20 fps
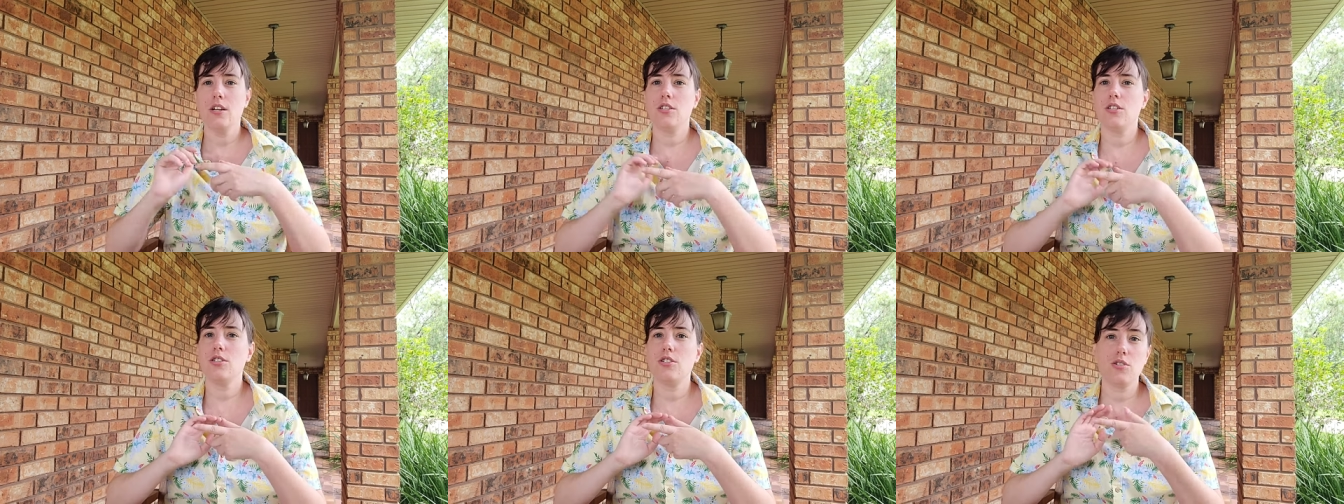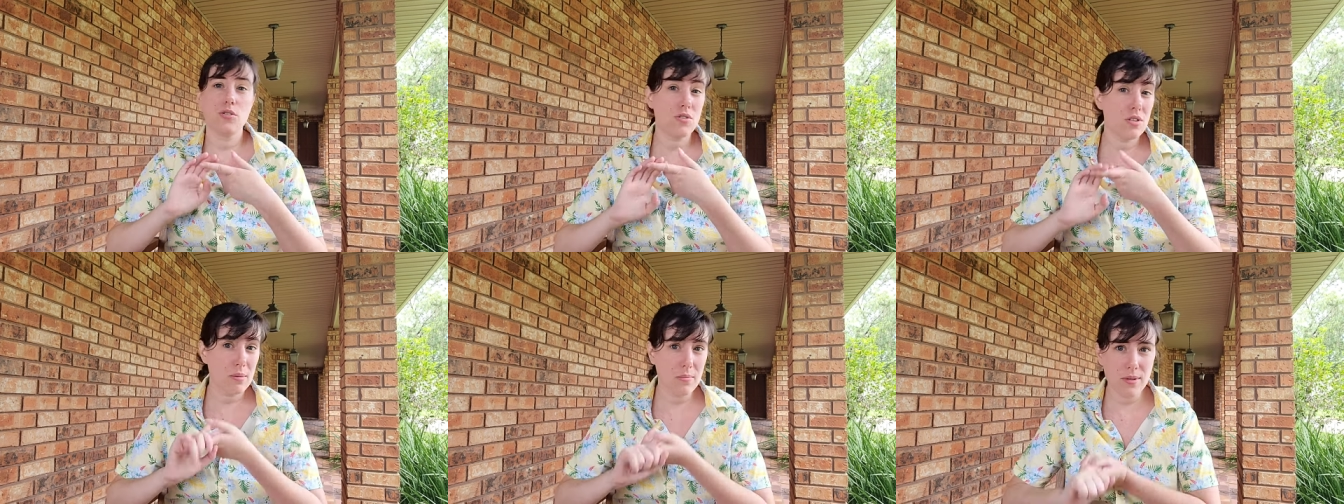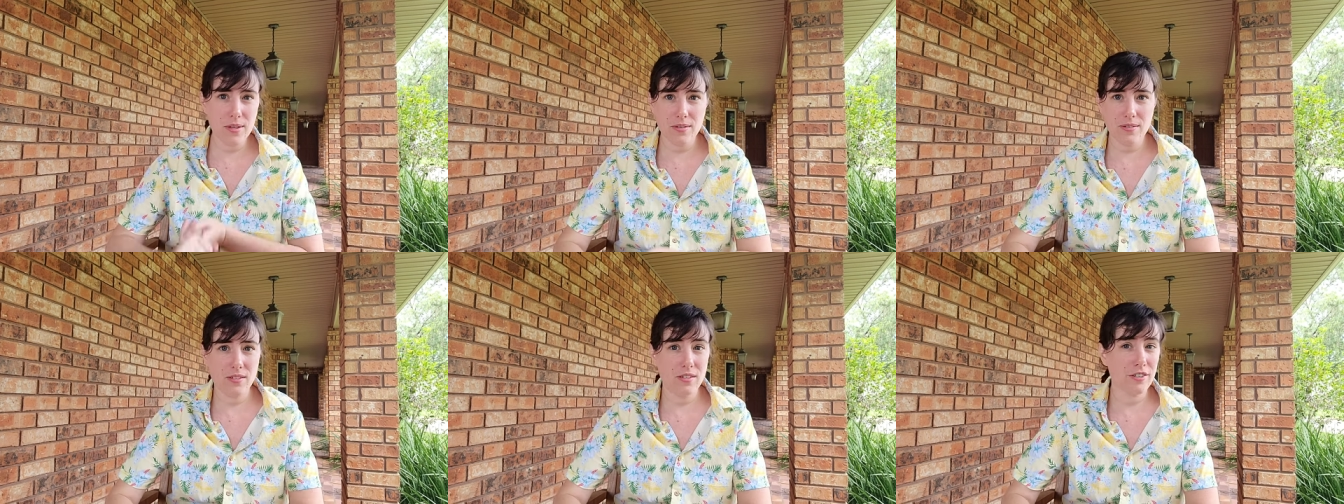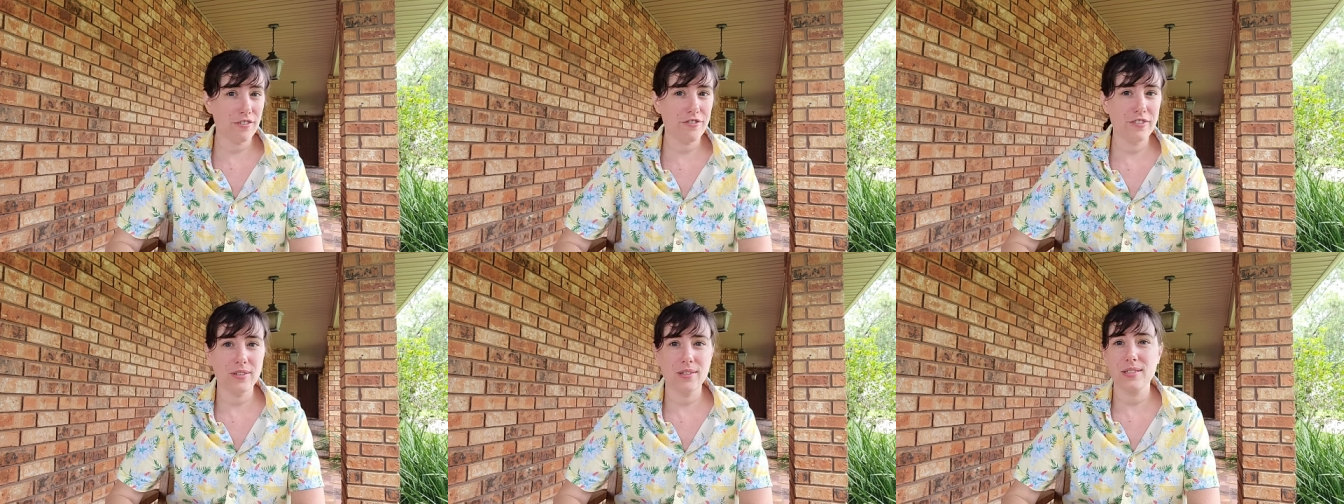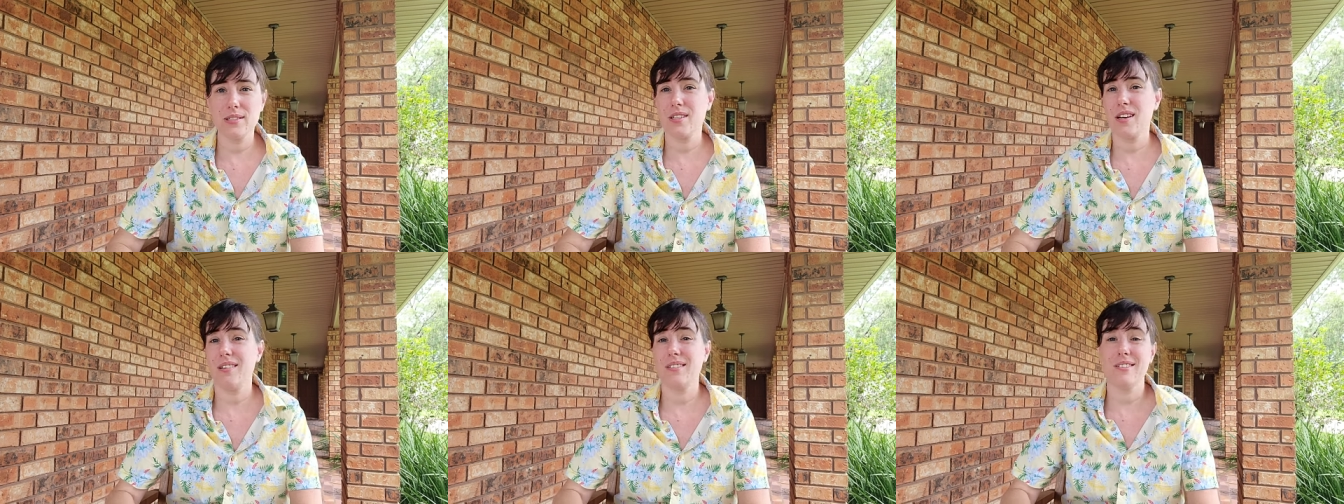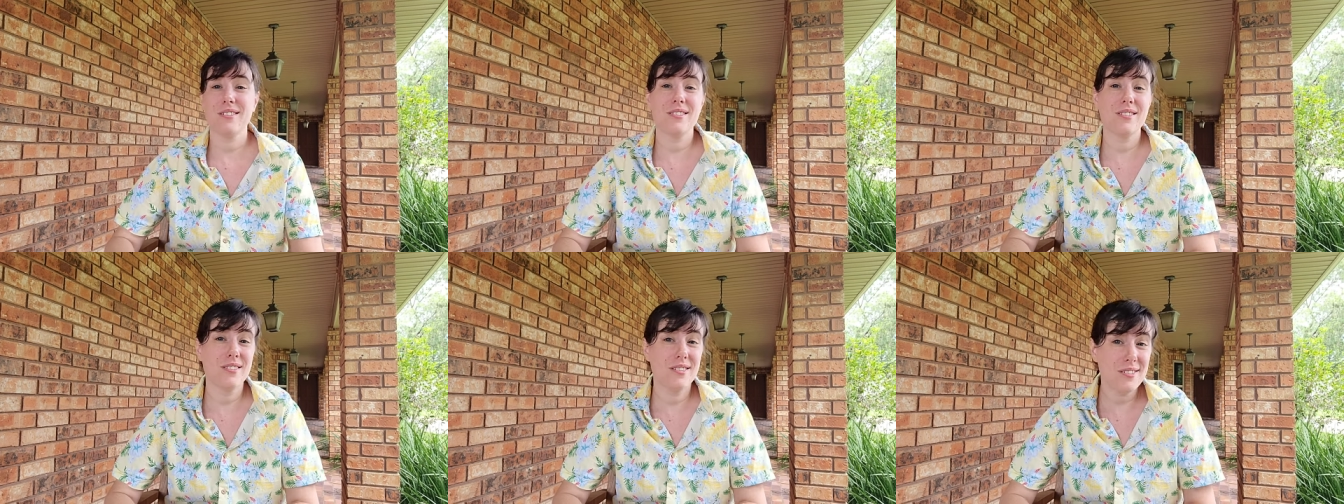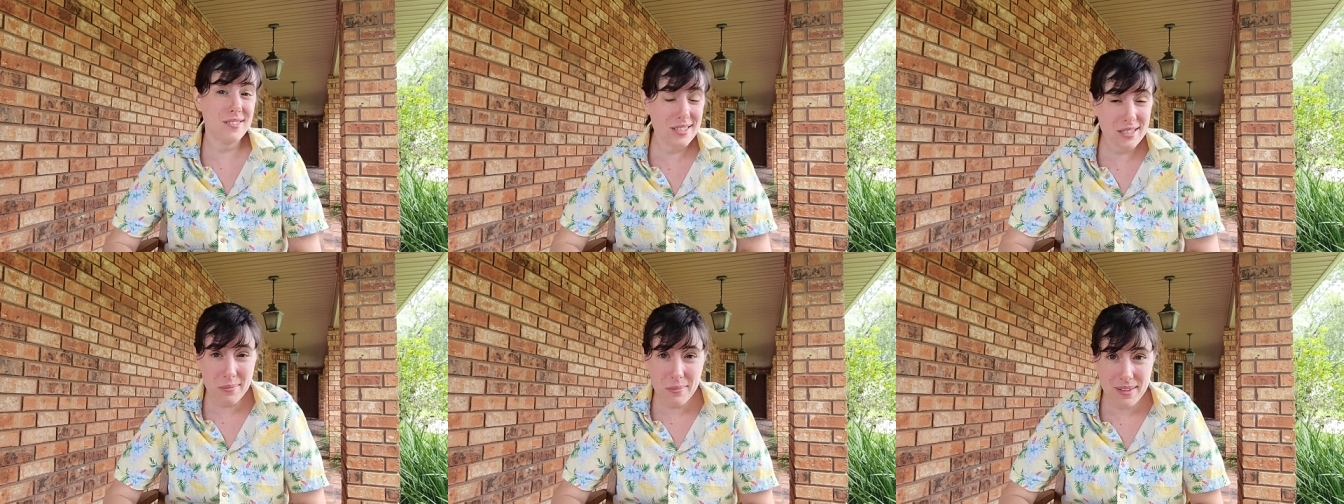to do some of those interference colors, to
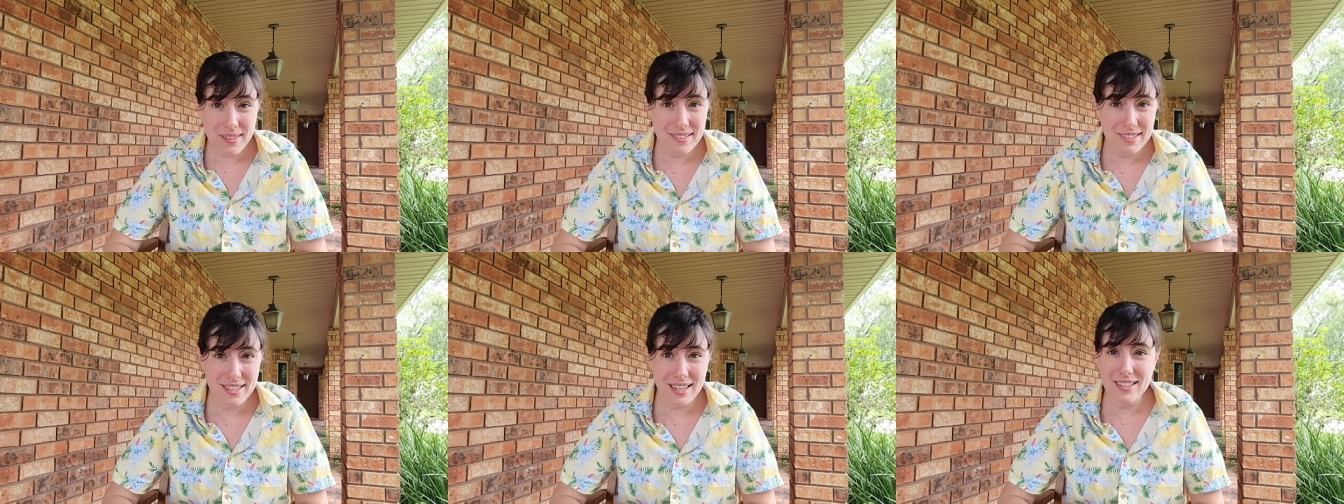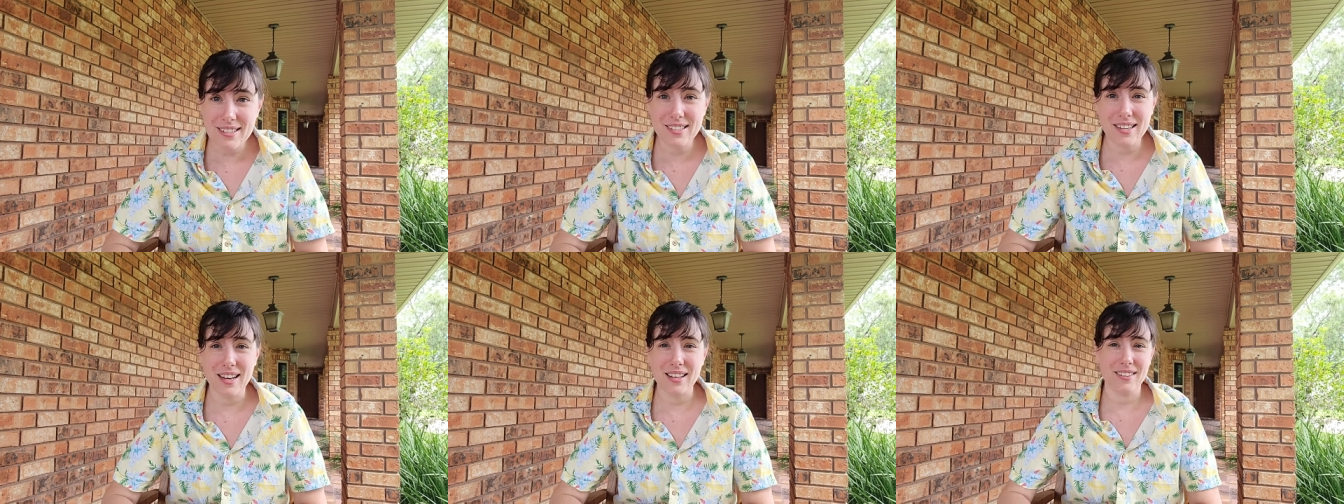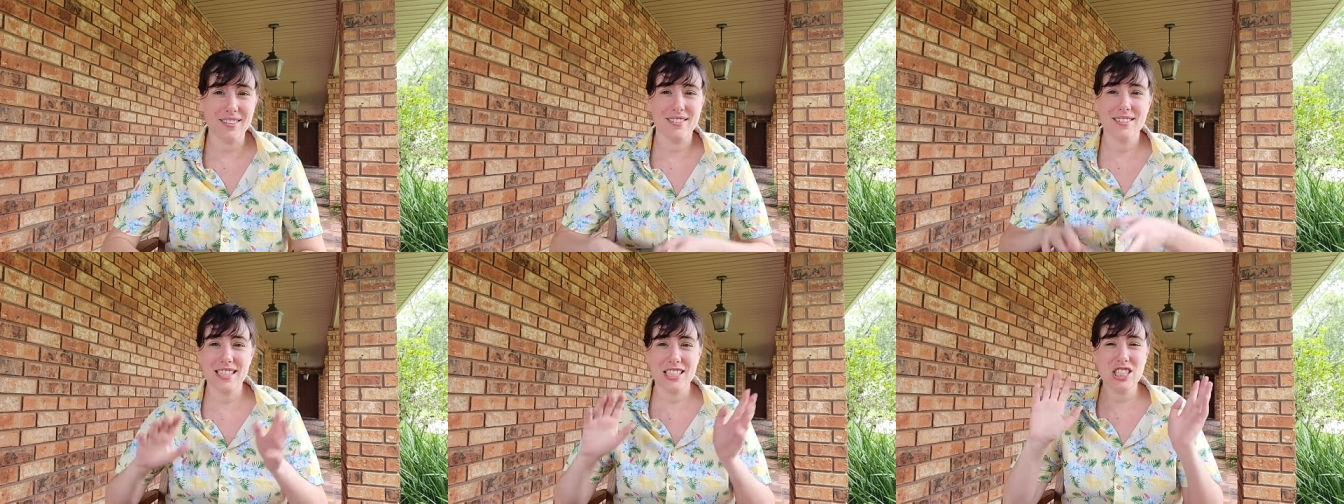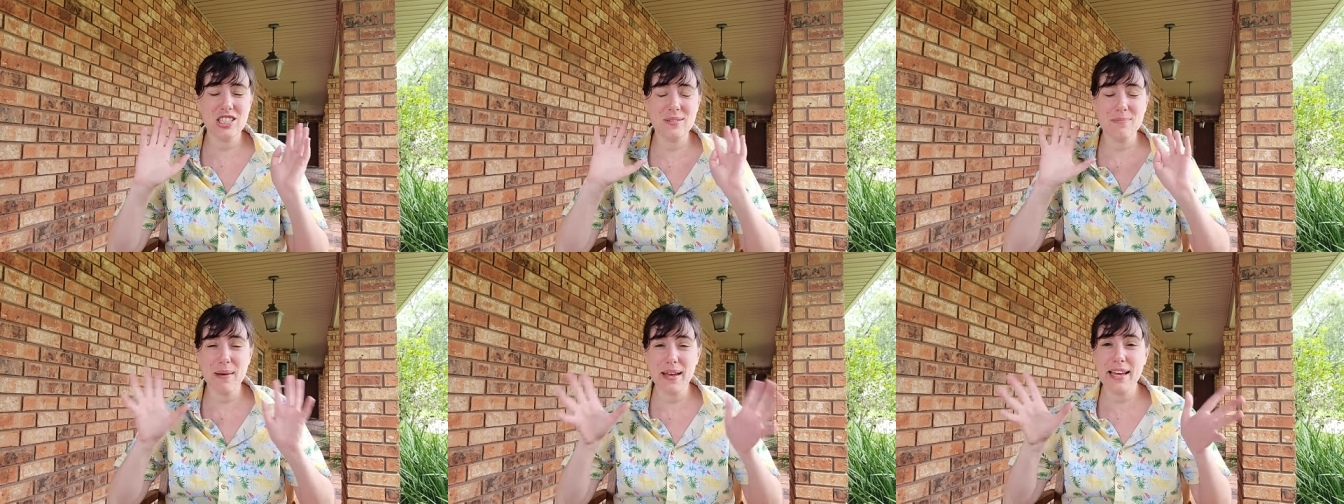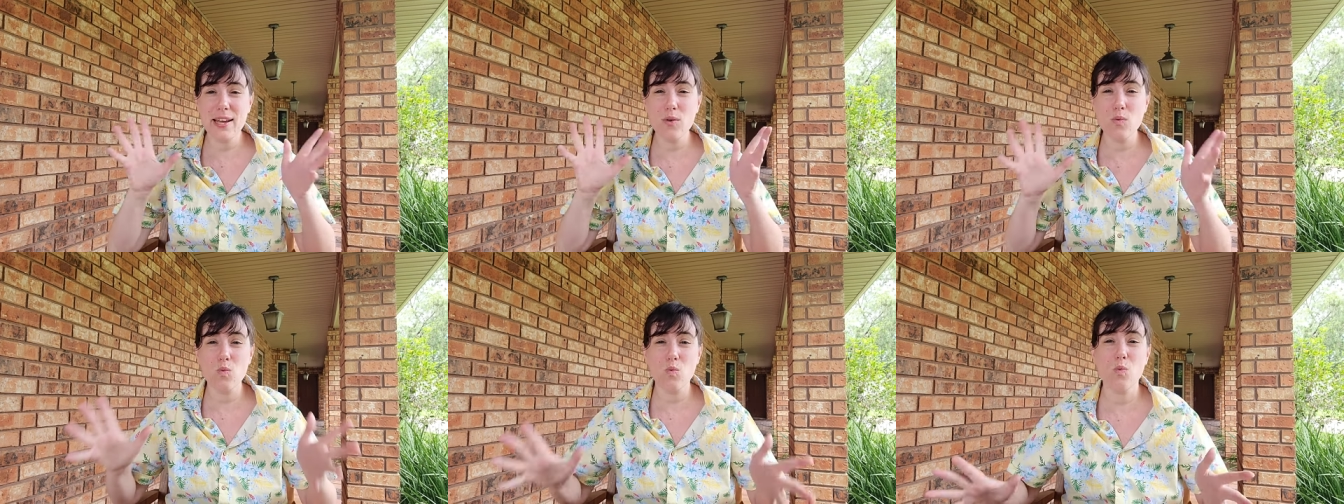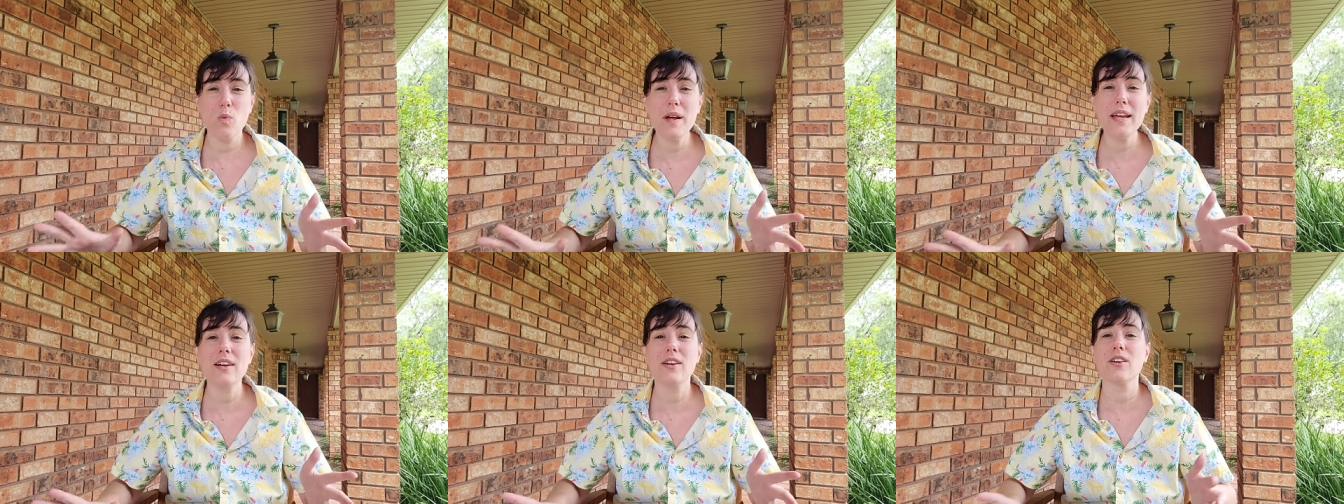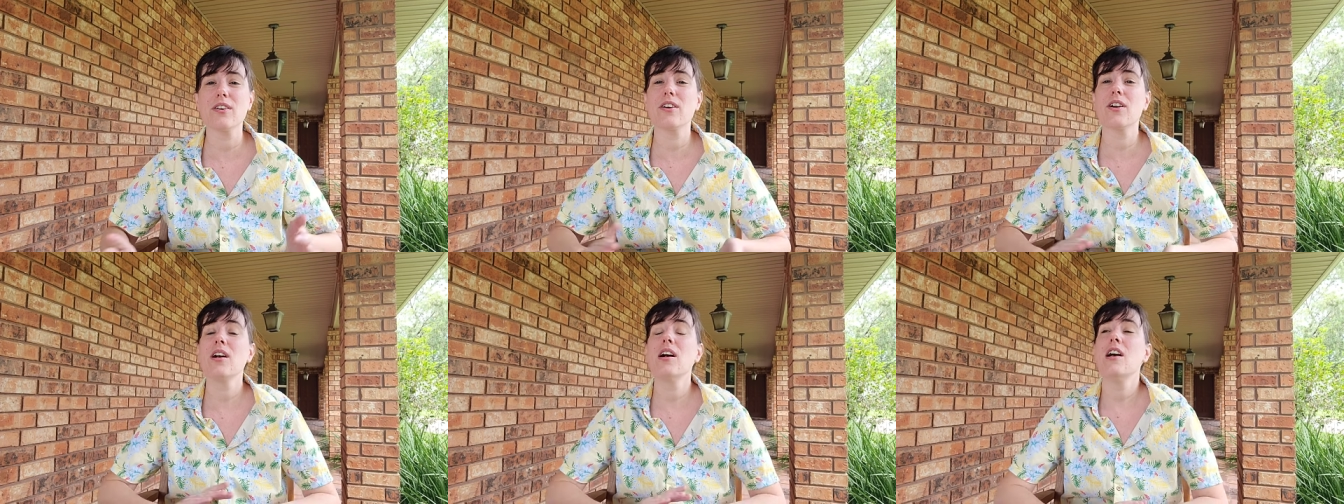do some of their dust colors, like, just make it
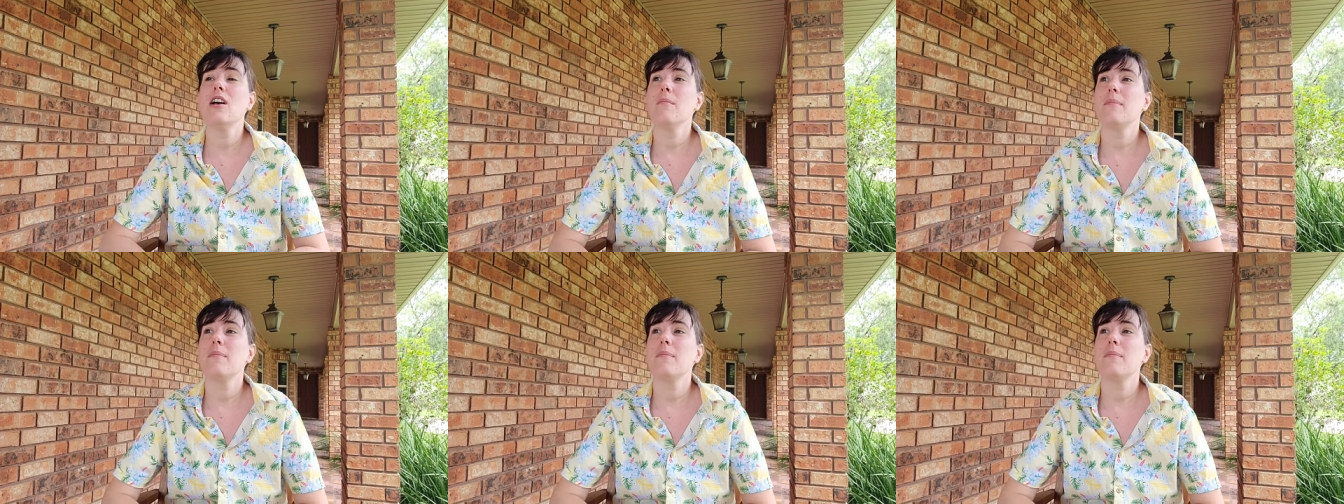weird,